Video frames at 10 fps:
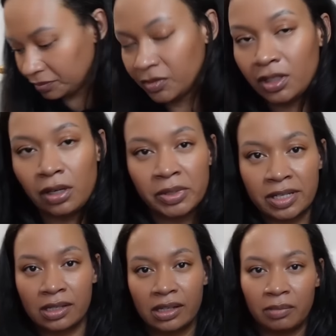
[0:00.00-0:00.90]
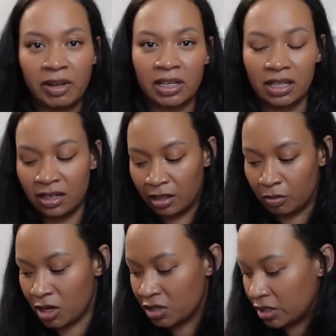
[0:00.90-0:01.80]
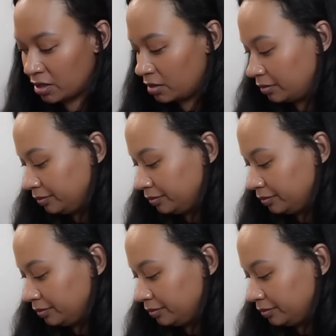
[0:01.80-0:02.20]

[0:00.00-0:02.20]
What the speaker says: Do y'all want to see my kitted up projects?